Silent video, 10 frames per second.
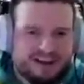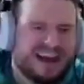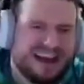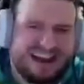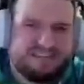You
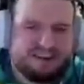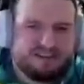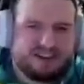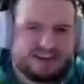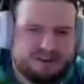can have the
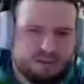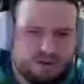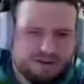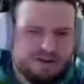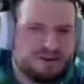original if you
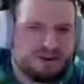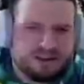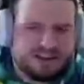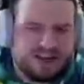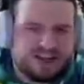want to. You
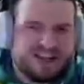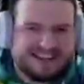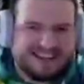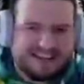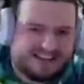can change that in
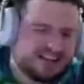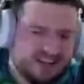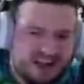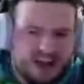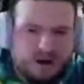the settings.